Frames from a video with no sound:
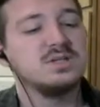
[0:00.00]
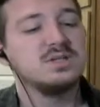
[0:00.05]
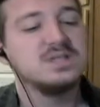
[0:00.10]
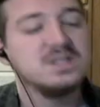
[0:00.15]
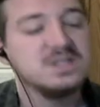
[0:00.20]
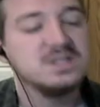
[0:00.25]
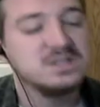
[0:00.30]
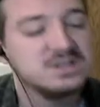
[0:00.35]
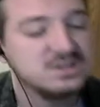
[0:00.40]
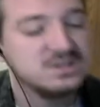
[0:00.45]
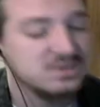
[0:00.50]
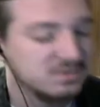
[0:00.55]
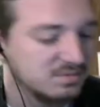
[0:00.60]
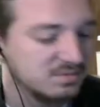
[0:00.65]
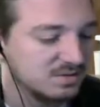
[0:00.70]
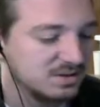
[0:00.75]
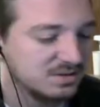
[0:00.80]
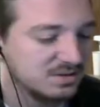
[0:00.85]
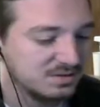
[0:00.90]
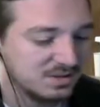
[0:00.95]
needs
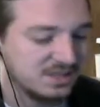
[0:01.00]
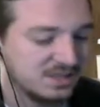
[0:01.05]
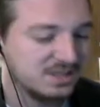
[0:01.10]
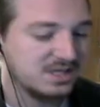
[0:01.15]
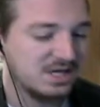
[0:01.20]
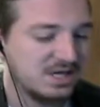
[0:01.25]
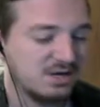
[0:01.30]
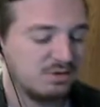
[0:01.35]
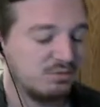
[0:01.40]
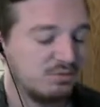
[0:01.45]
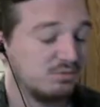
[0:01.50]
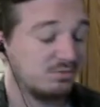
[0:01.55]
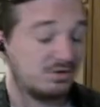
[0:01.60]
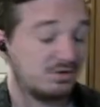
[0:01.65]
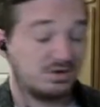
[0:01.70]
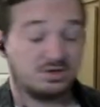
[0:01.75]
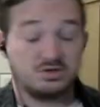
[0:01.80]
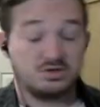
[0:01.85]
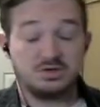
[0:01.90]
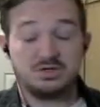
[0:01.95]
doing right now.
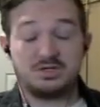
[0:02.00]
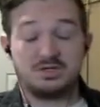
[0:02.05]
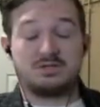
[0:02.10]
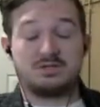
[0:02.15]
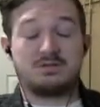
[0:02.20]
Good